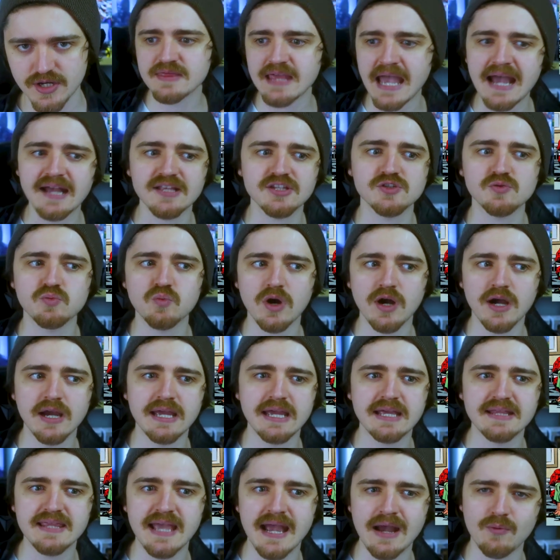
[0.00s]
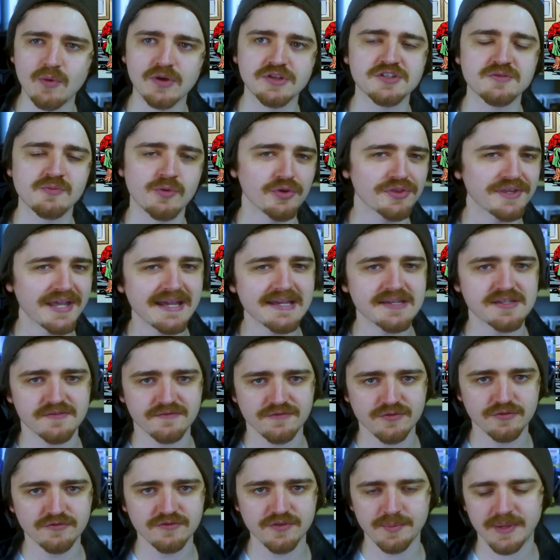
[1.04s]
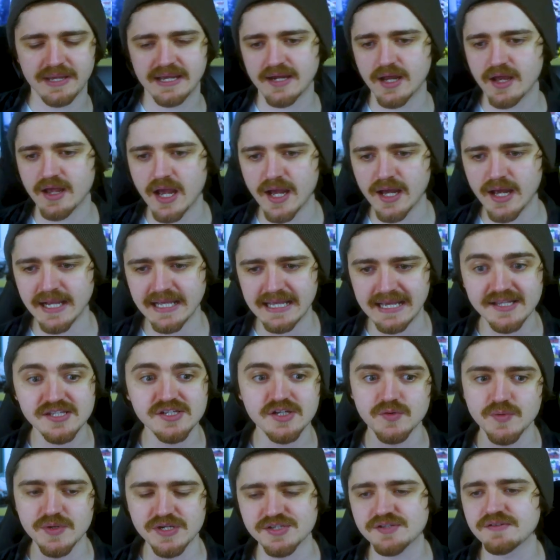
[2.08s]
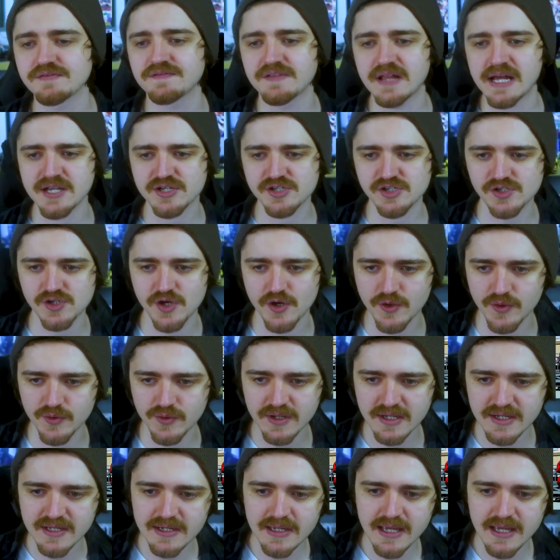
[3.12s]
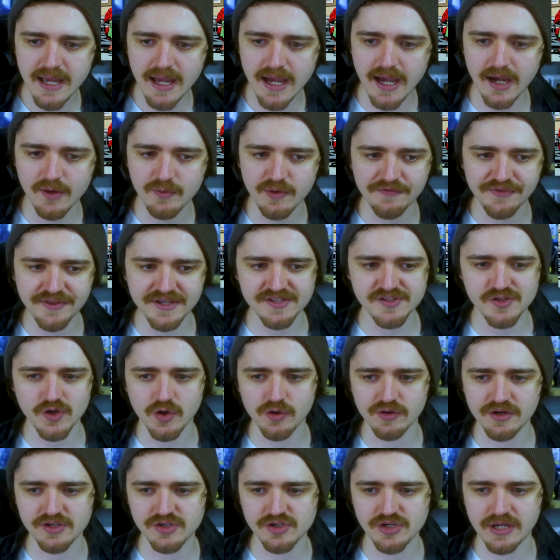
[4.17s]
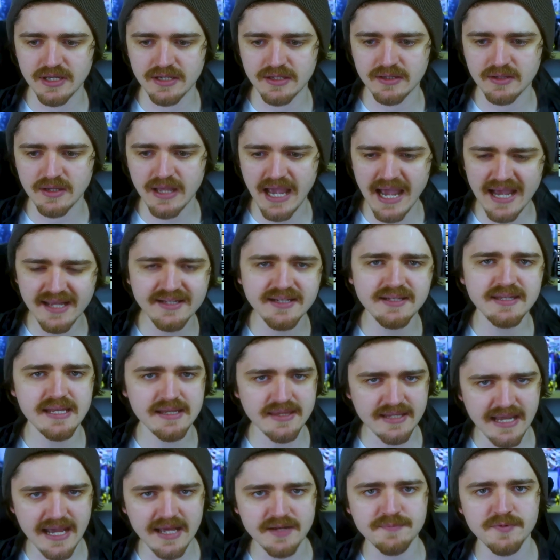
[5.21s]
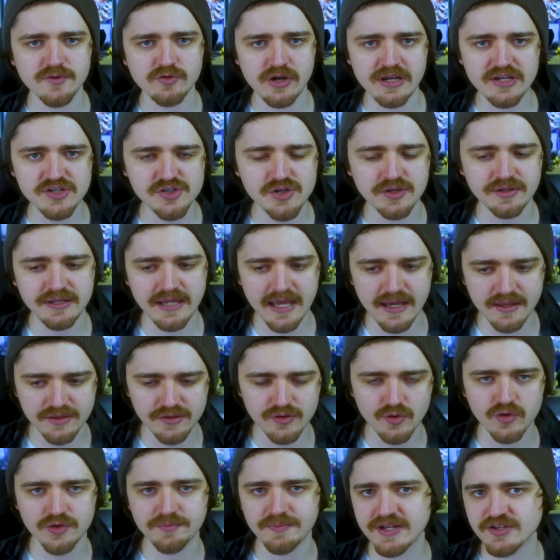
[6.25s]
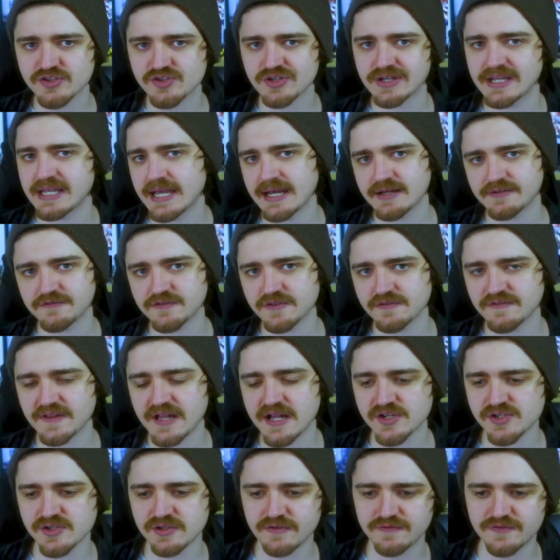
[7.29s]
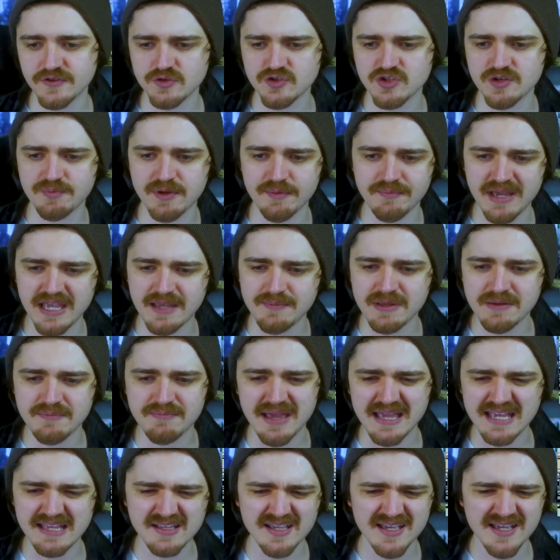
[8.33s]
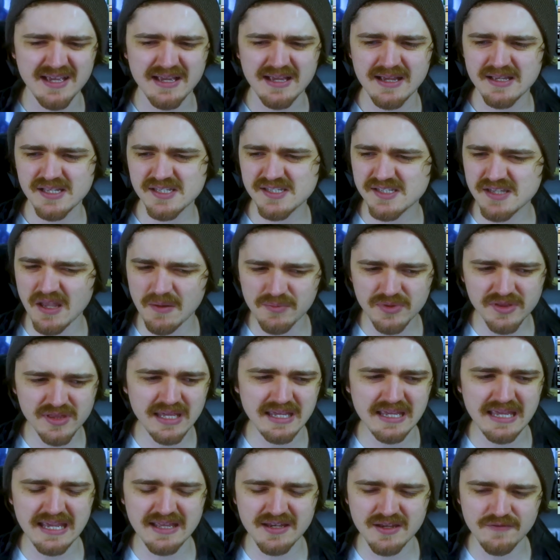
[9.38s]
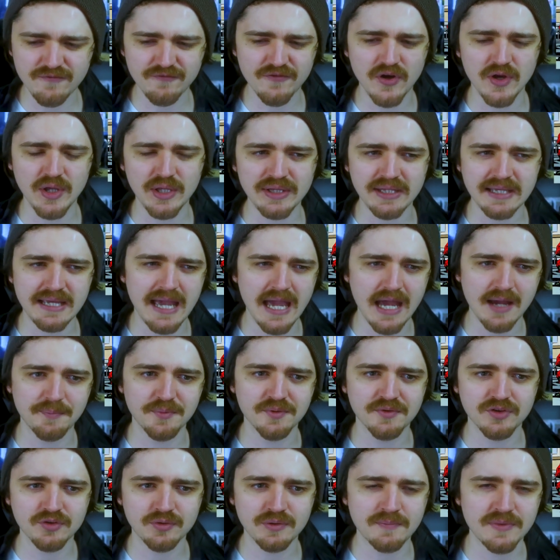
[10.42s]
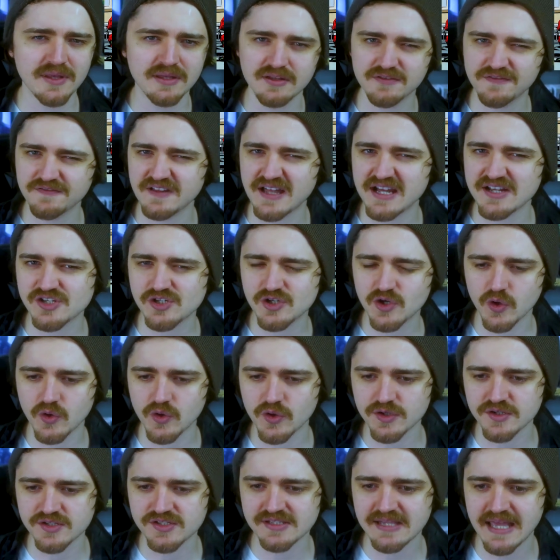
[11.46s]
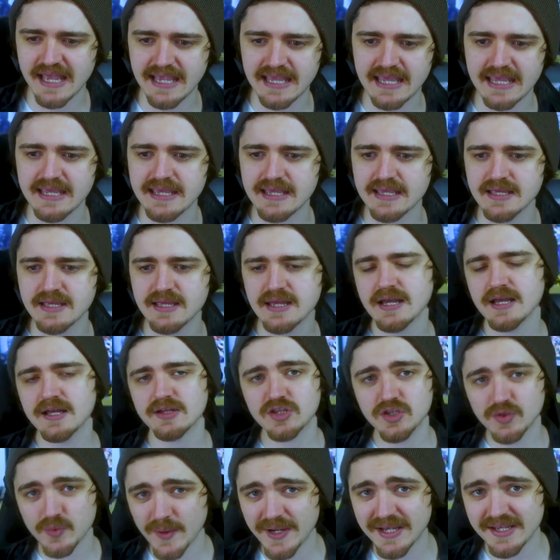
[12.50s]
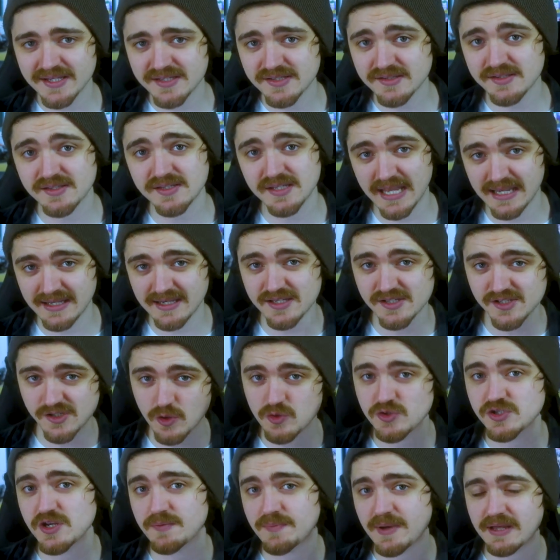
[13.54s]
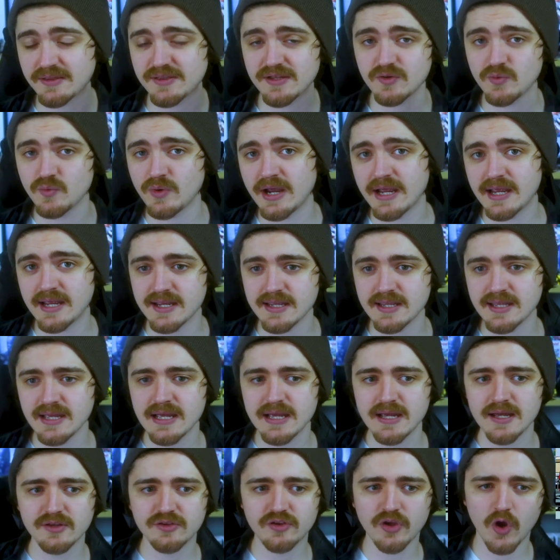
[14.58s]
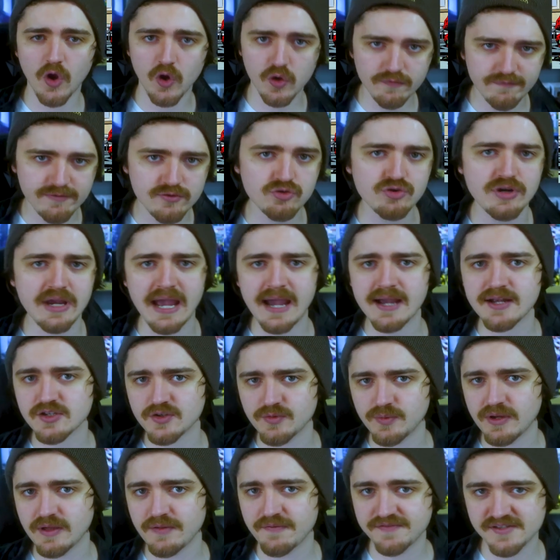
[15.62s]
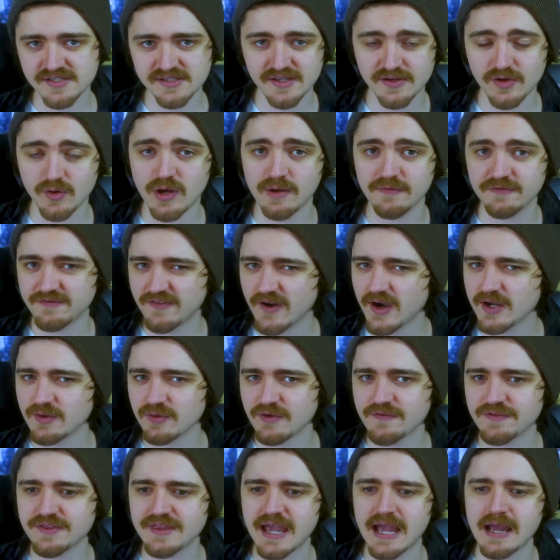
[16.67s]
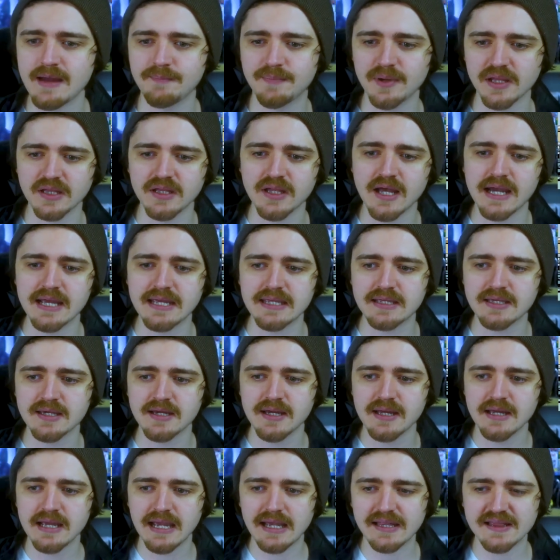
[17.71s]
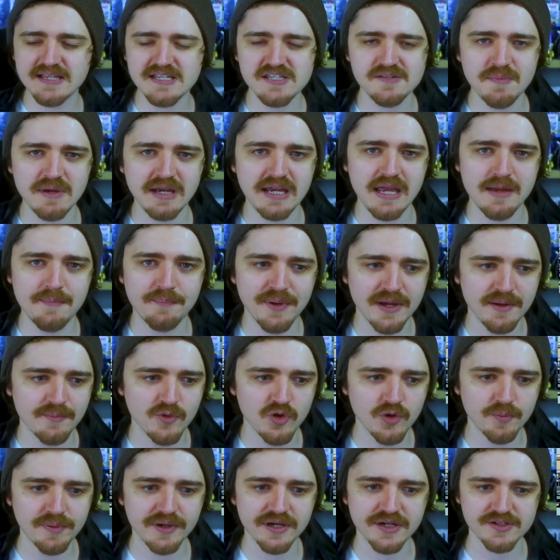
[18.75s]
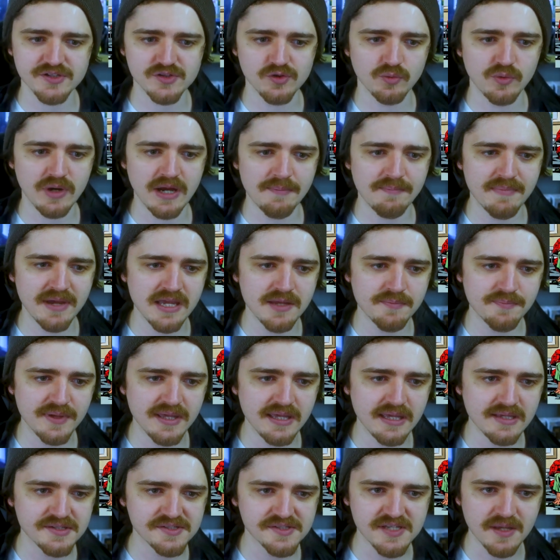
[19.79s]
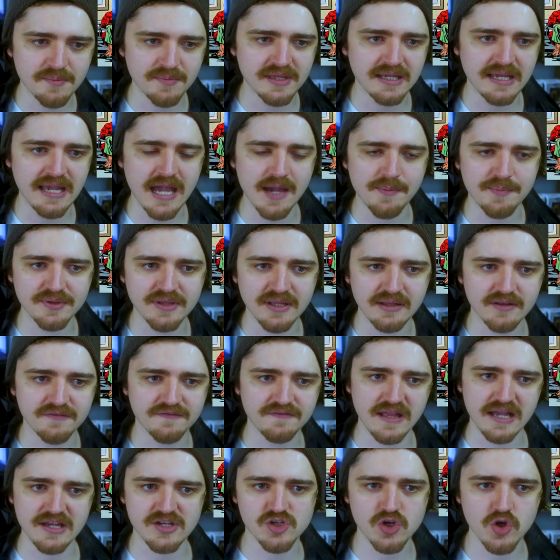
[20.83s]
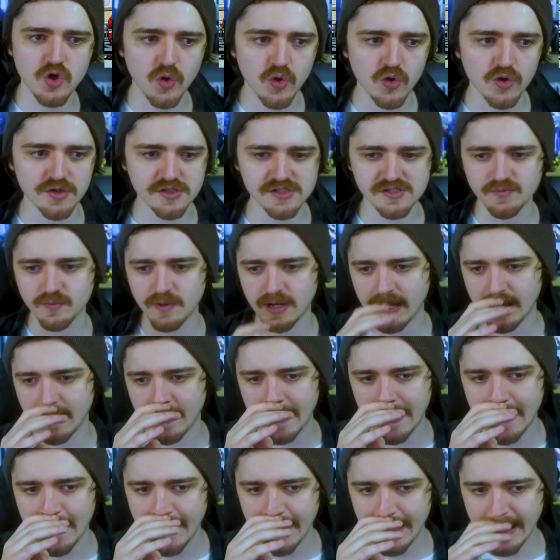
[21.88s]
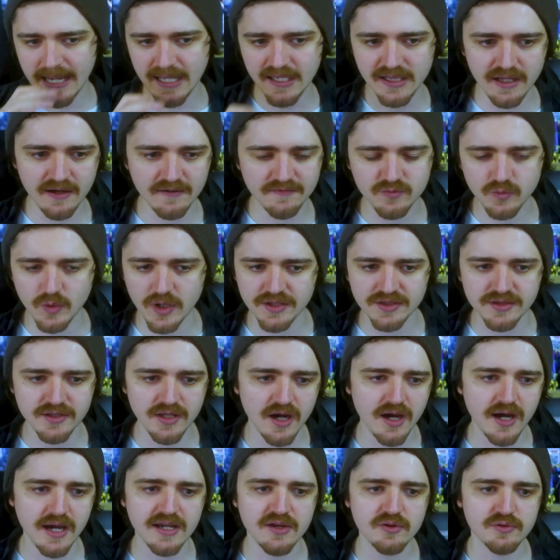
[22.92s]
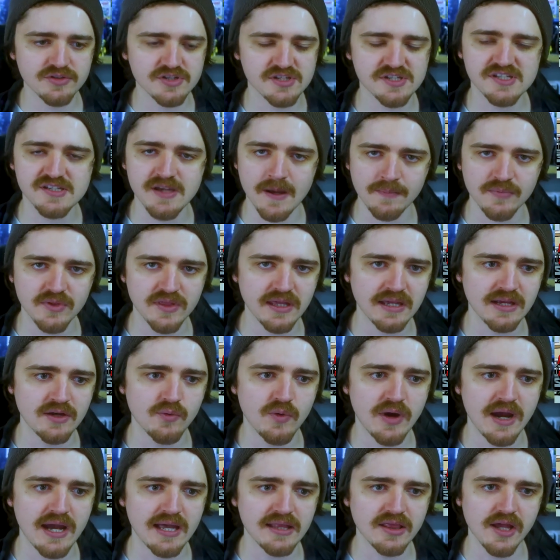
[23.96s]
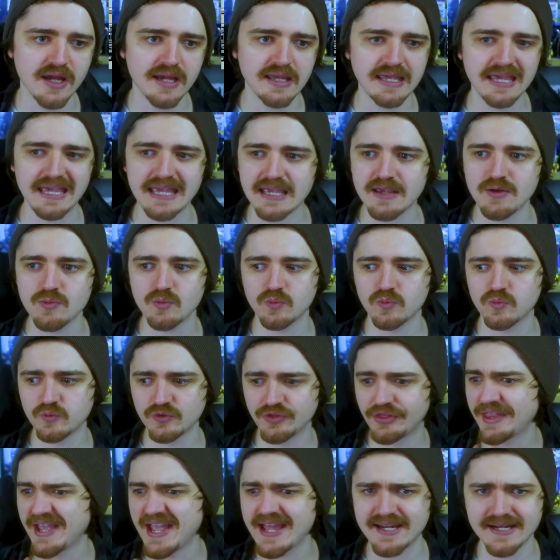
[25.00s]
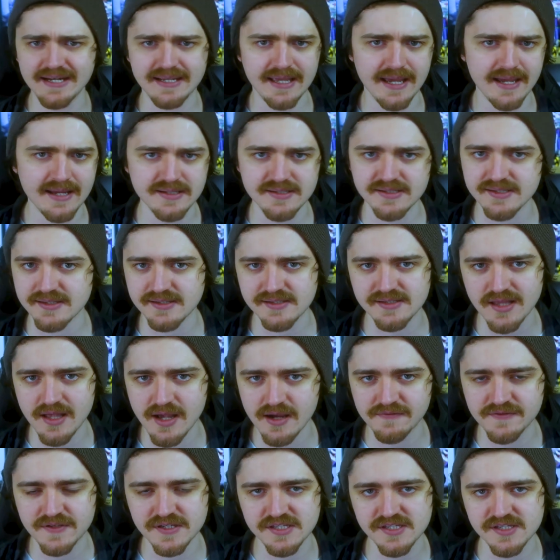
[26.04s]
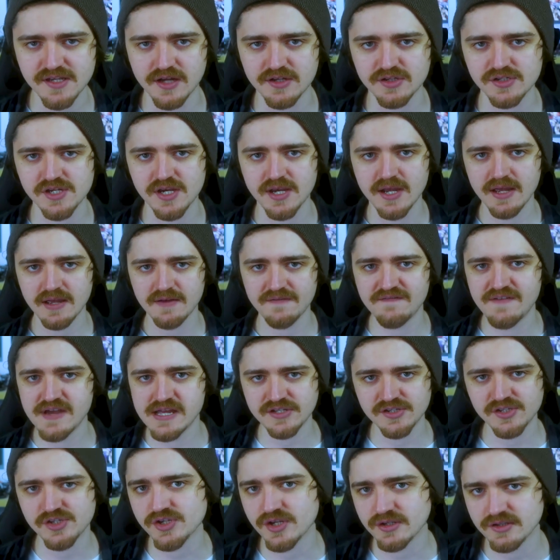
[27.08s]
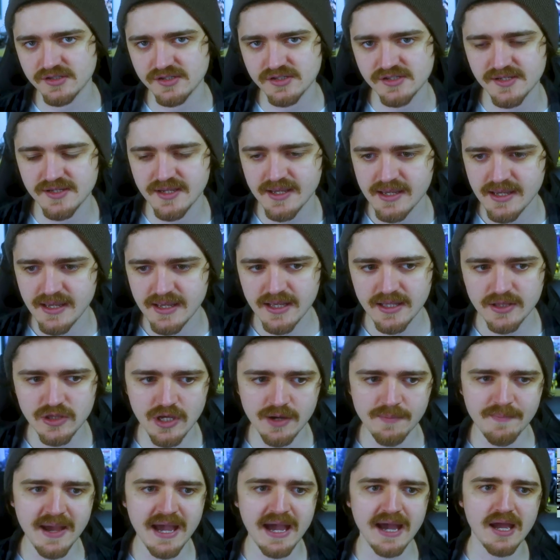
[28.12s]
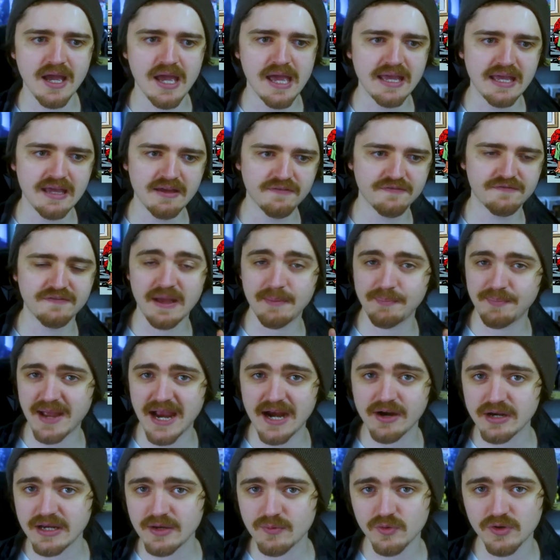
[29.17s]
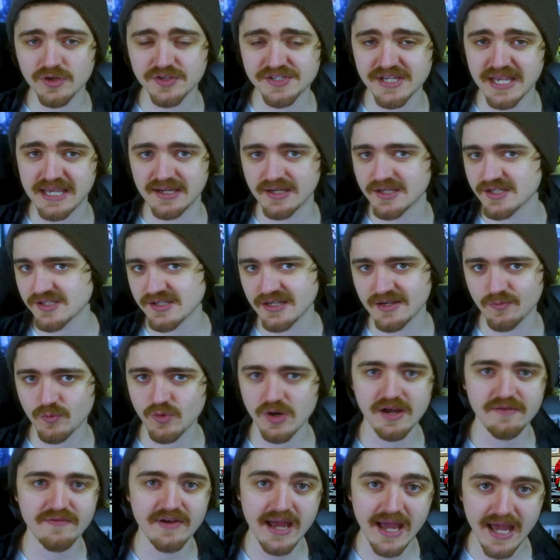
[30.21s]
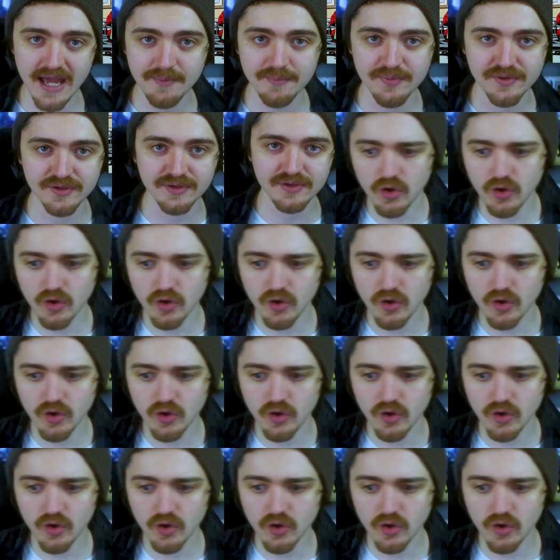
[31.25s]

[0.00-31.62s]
That's why that one's more tasteful for me, and I, I guess I wish the Flash show uh, with this origin added in the admiration that Thawne mentioned he had for the Flash in the future, but maybe make something inadvertently happen to him that the Flash caused that he twists in his sociopathic way to overreact with still. I'm fine with that, but like at least make it a bit more personal where maybe something happened that the flash caused where a loved one died or just something where like he dedicates his life to such vengeance no matter if Barry was innocent and whatever happened.